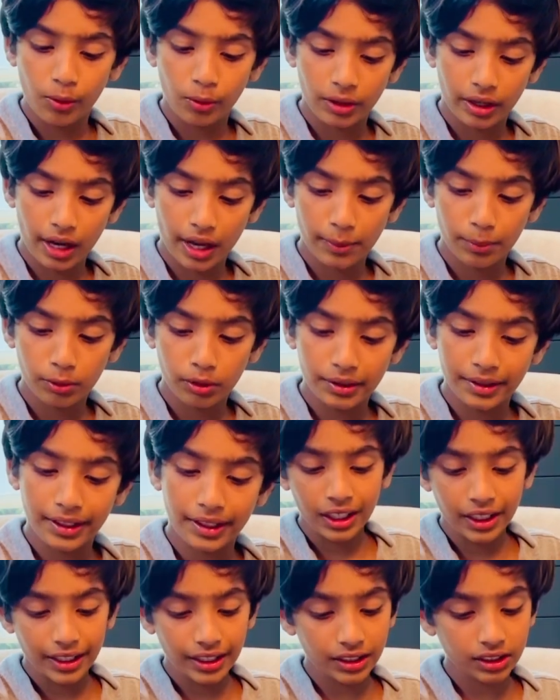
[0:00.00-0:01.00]
when I put it,
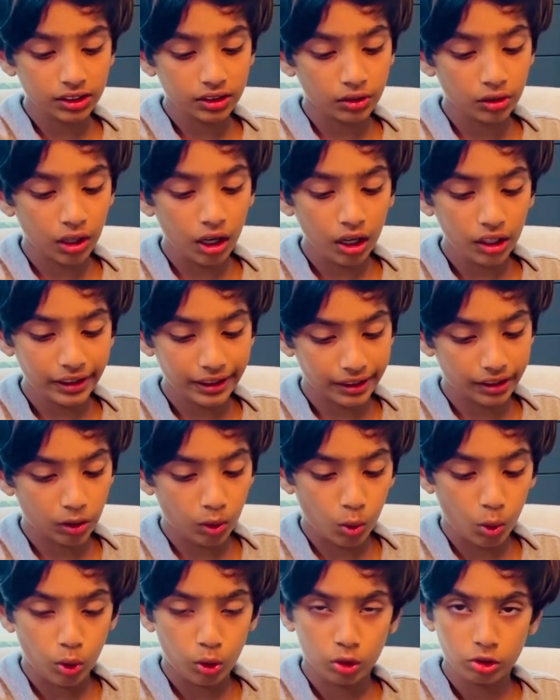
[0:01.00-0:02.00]
it's not
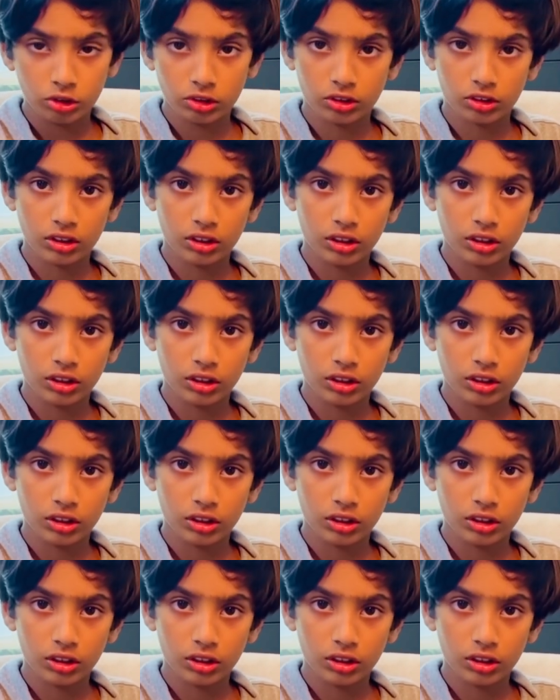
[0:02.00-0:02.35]
cold.